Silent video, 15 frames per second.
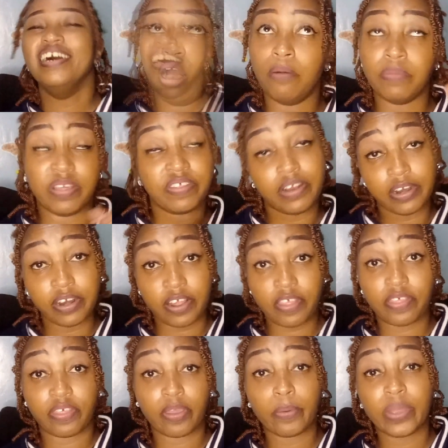And then
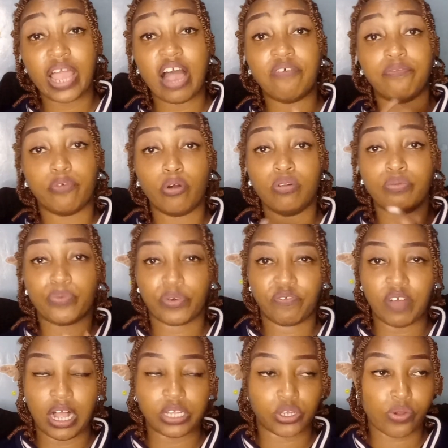another thing, we have role
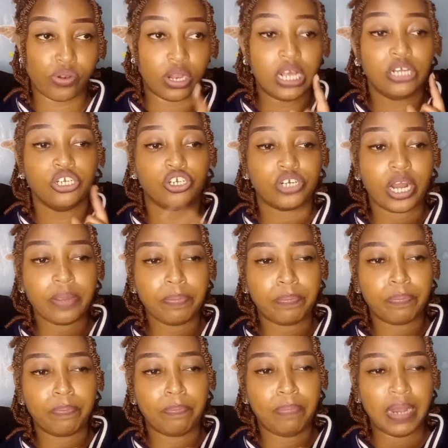reversal. Try
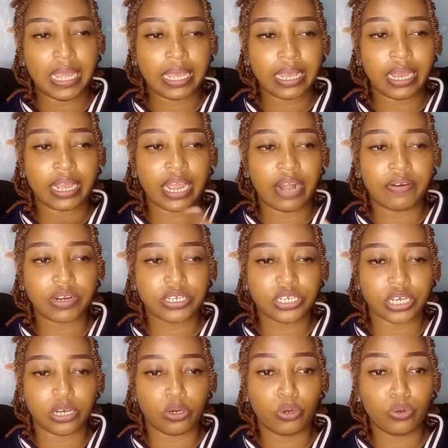playing a
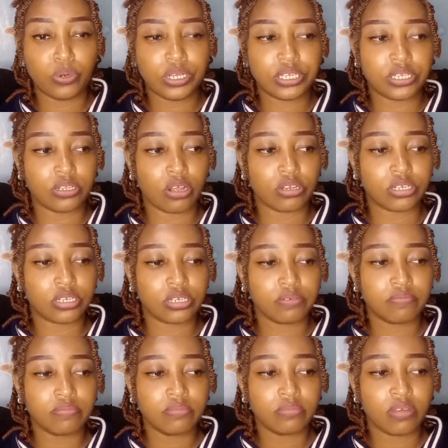character who is not
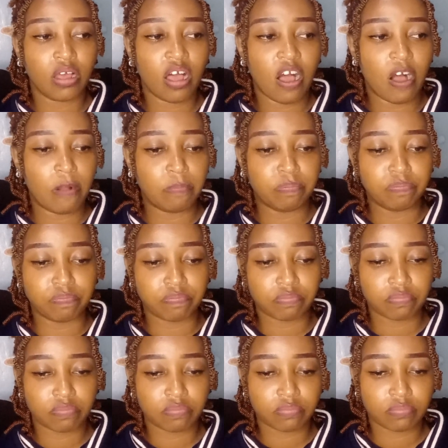
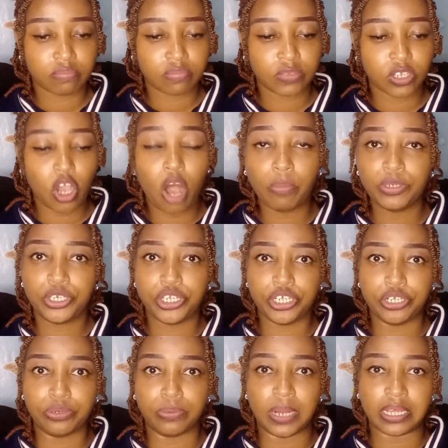common to
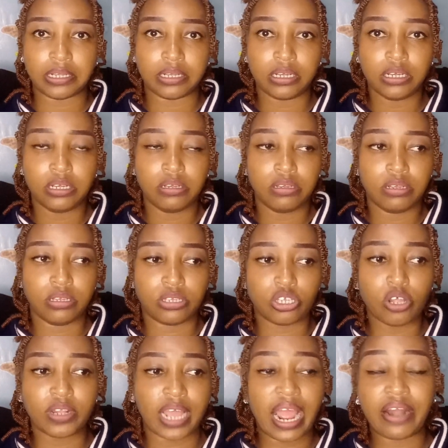you, like it's
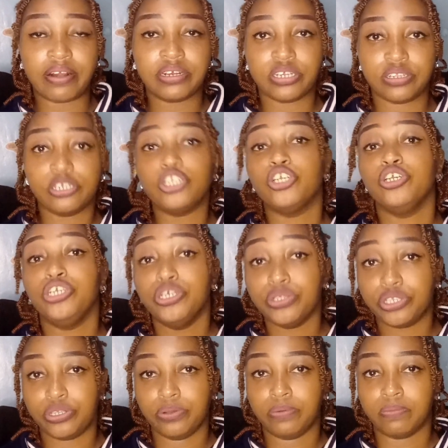not a character that you're
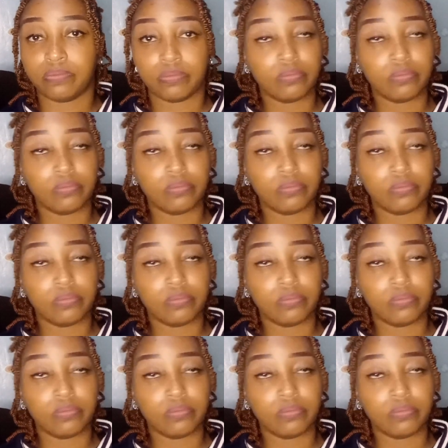used to.